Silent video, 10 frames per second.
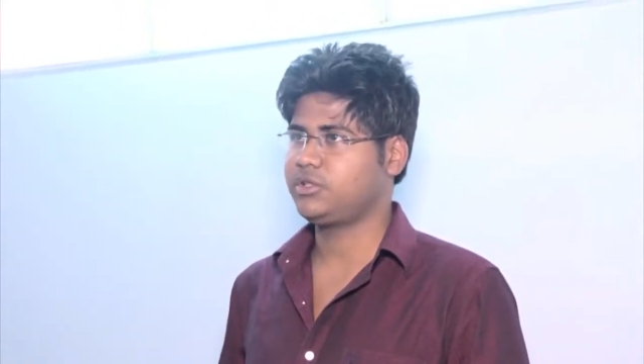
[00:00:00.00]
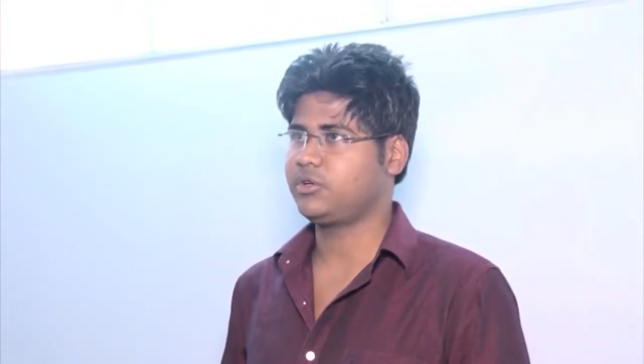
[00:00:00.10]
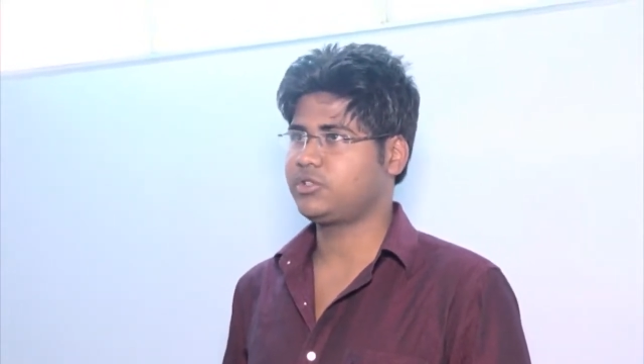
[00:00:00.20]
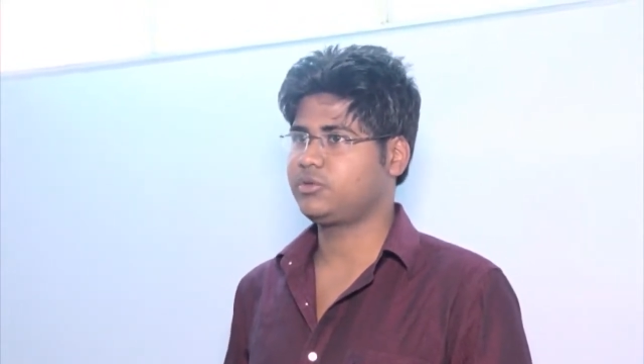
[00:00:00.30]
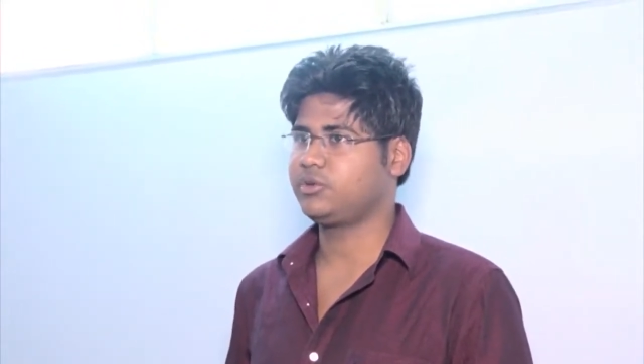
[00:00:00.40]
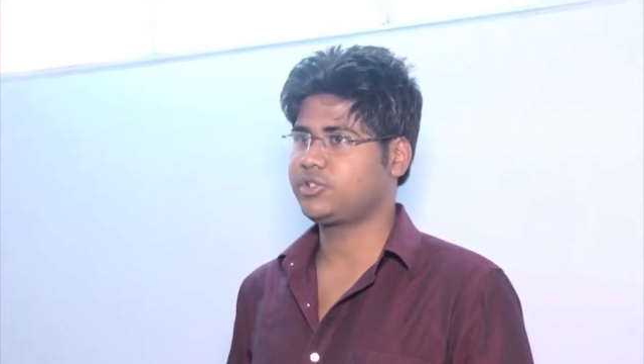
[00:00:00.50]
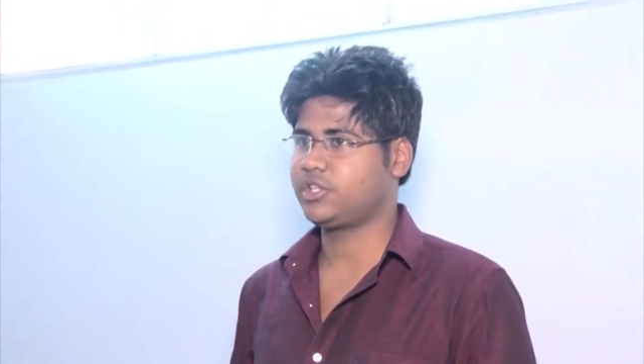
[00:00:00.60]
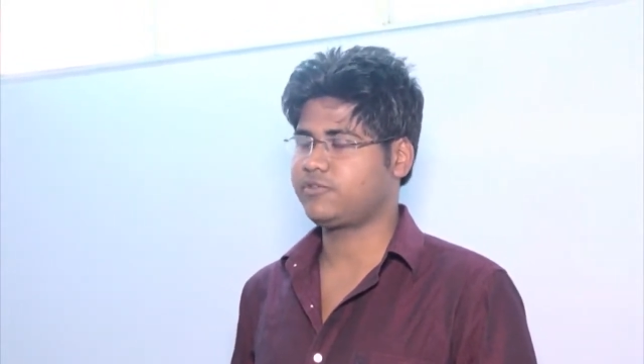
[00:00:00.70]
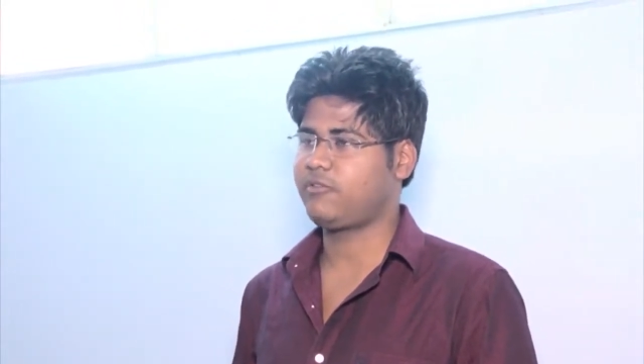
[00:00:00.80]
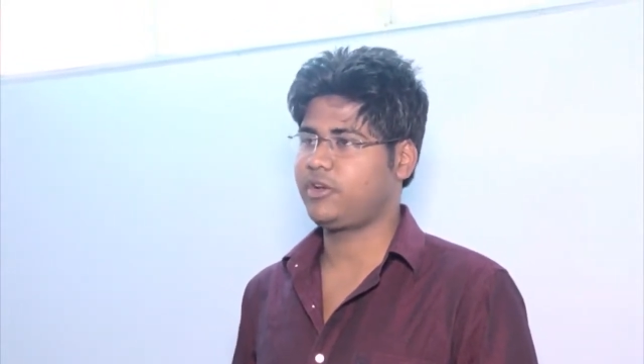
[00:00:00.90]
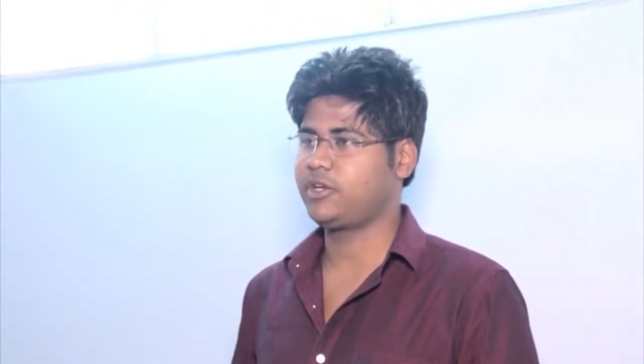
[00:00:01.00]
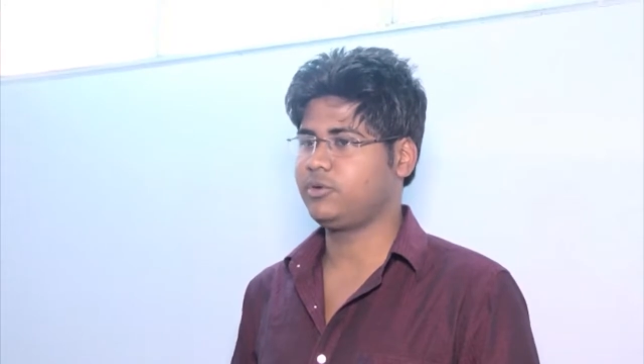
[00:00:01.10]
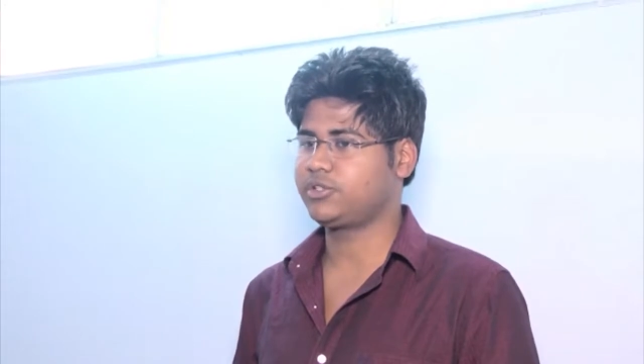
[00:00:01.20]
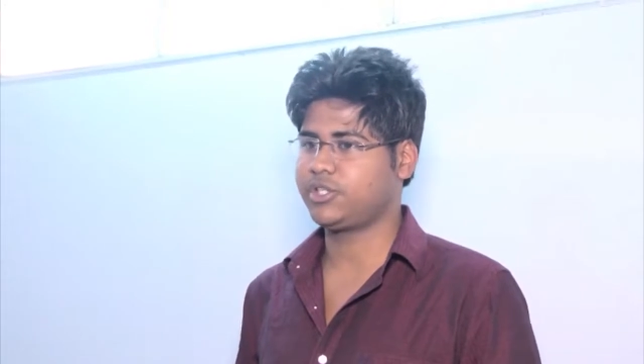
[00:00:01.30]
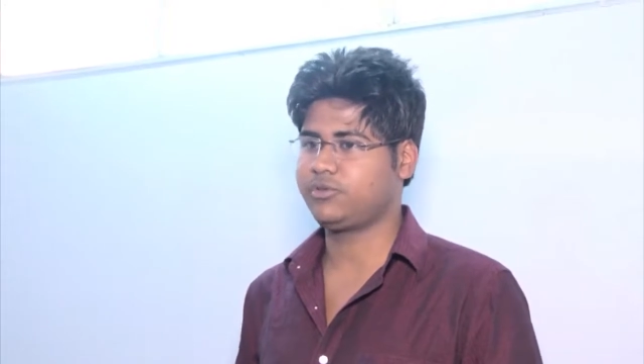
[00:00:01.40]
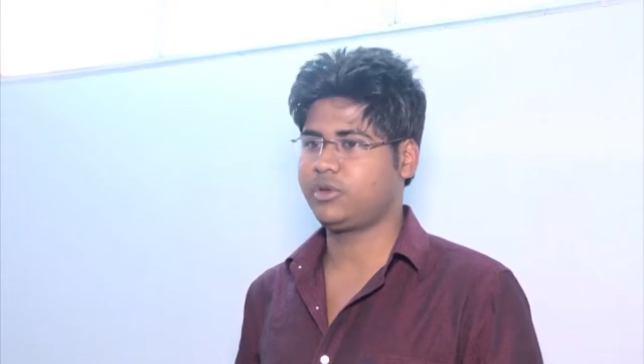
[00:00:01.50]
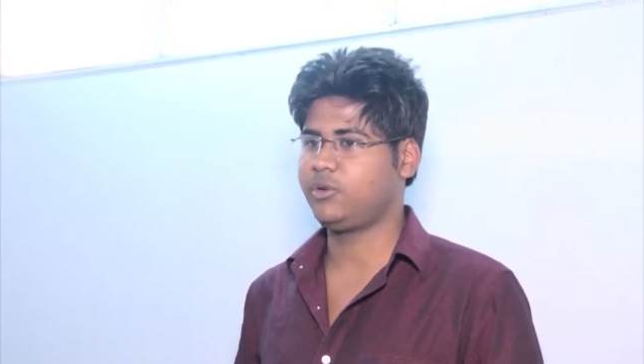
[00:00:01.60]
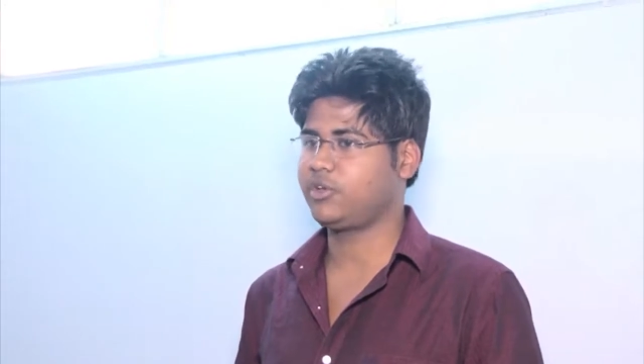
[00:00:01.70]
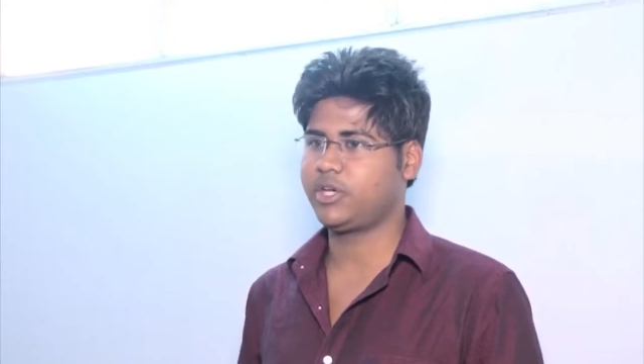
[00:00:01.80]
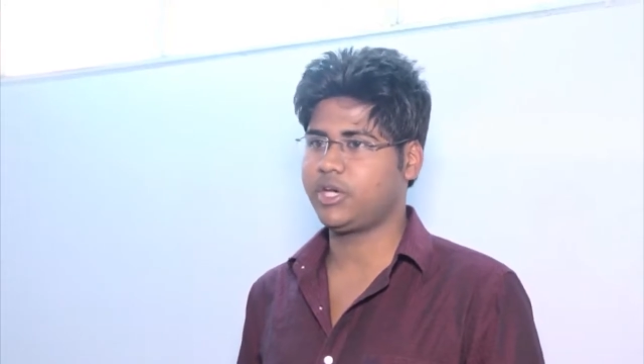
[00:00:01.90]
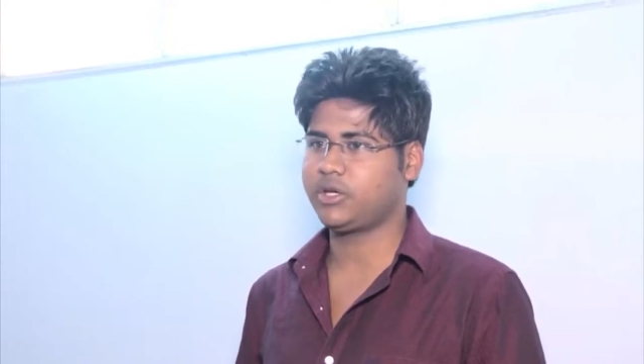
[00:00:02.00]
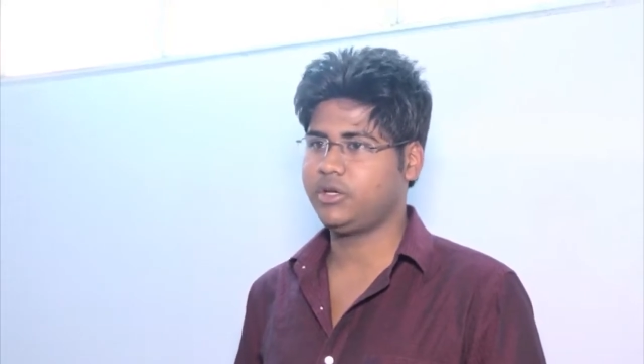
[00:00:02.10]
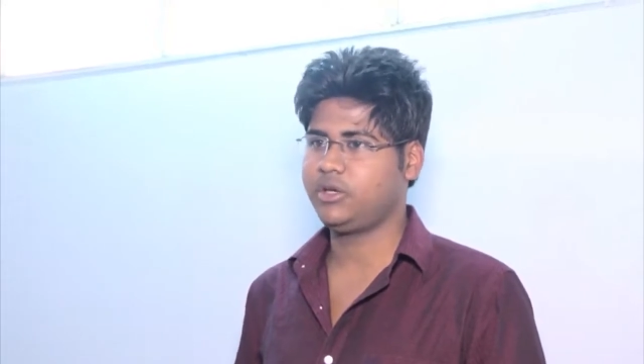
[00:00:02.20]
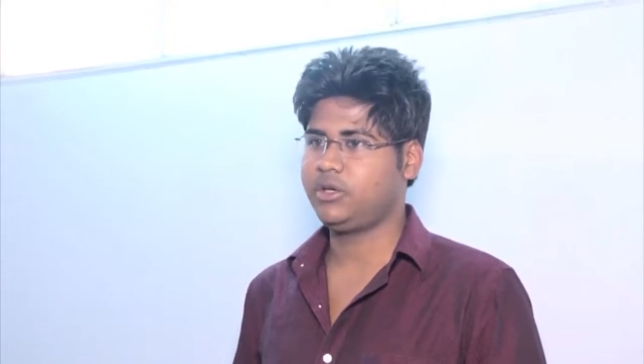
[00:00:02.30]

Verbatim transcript: thousand questions, five hundred questions, whatever you can get.